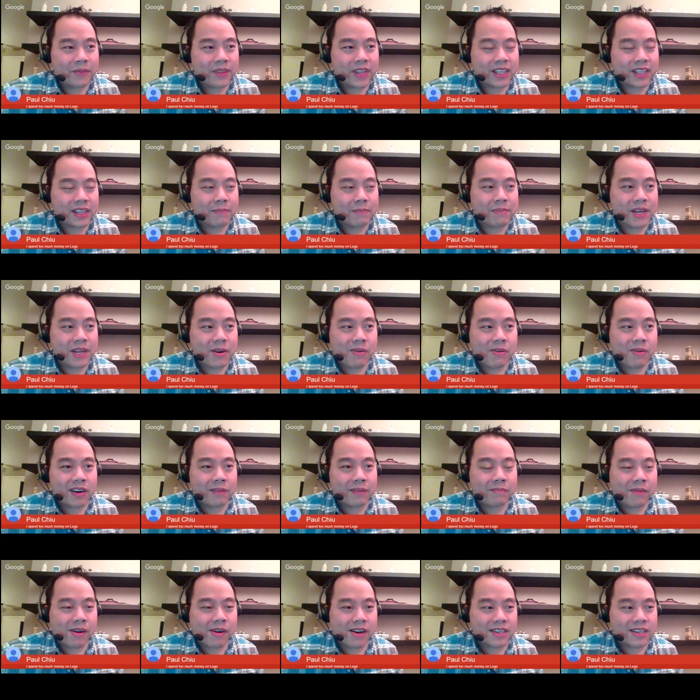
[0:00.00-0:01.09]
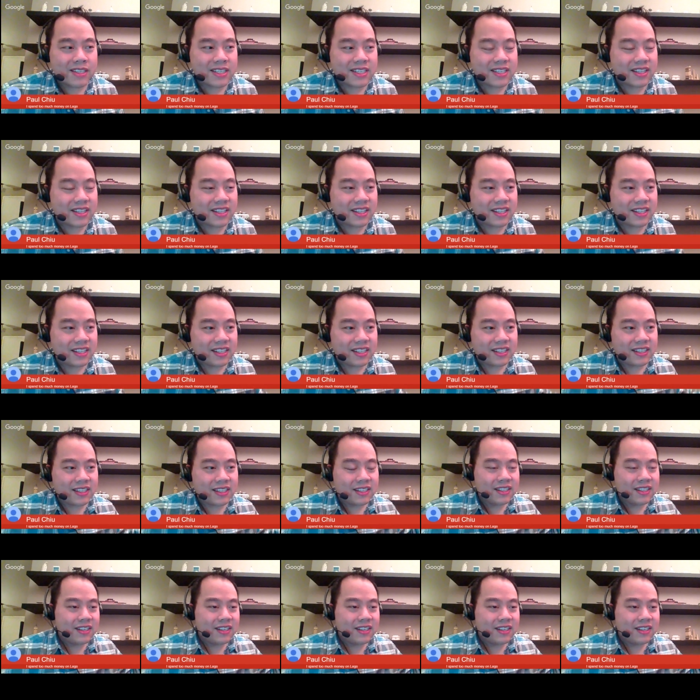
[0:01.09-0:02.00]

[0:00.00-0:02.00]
like the big one amongst the